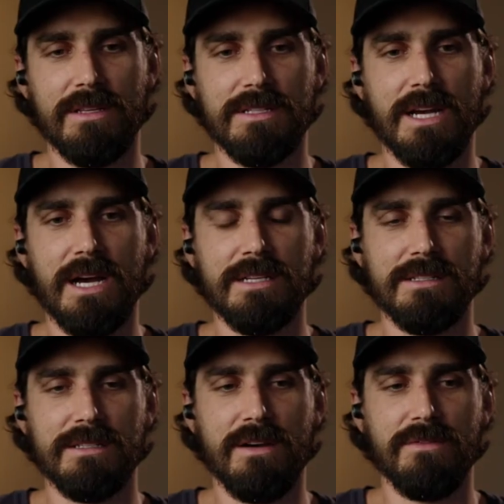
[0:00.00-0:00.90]
the size
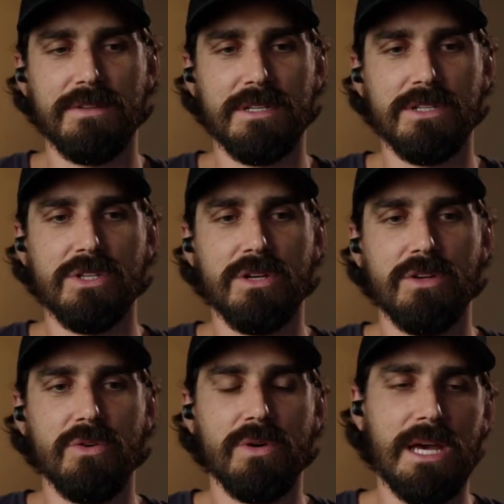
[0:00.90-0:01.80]
and stuff is because
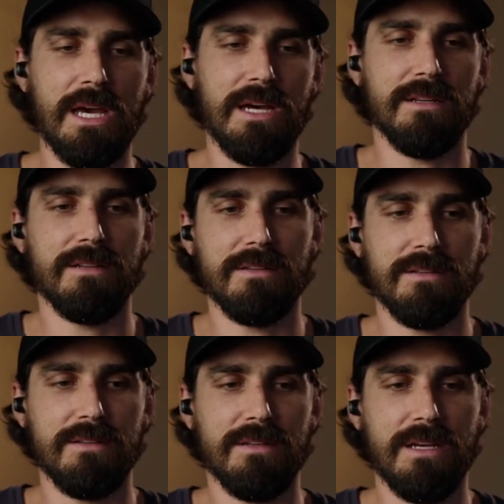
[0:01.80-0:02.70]
you can't,
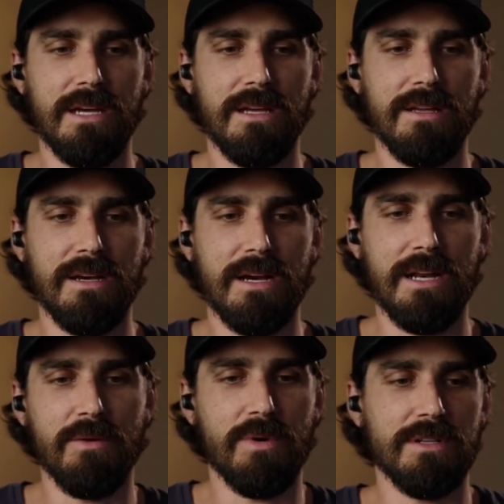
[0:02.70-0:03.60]
I
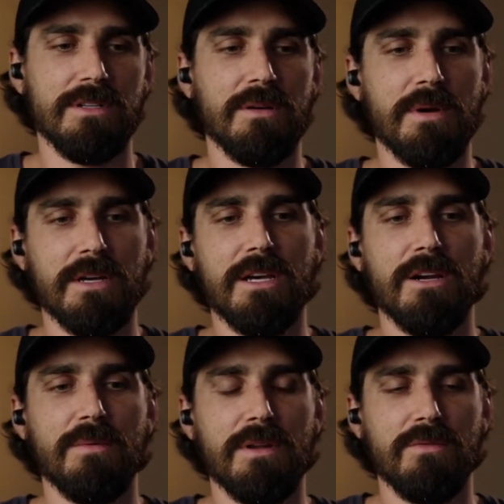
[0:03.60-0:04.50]
didn't want to talk about
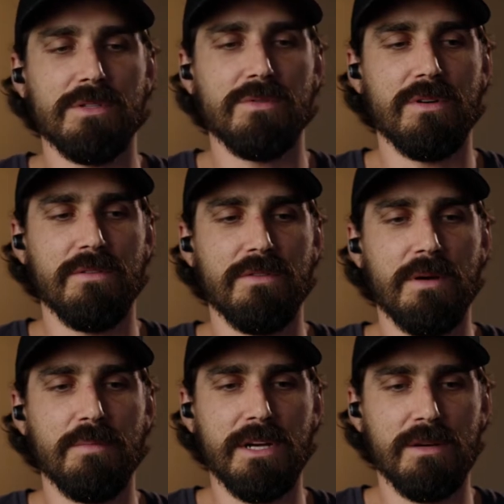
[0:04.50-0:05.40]
gear, but it was sort of
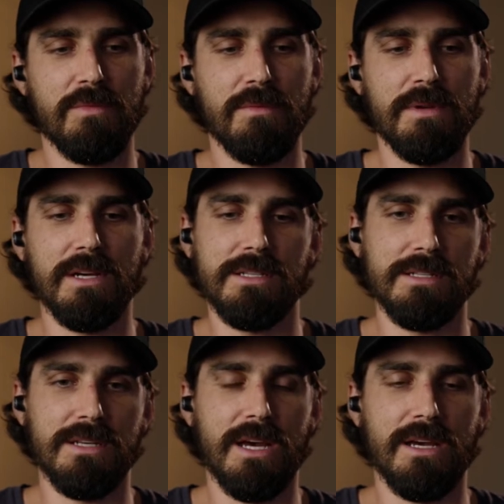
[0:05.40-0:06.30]
applicable because
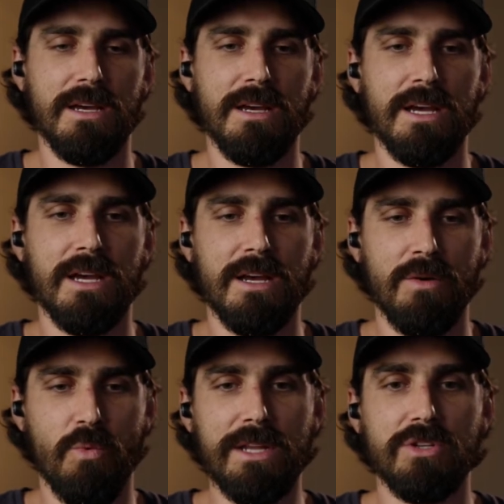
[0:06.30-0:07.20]
it's like when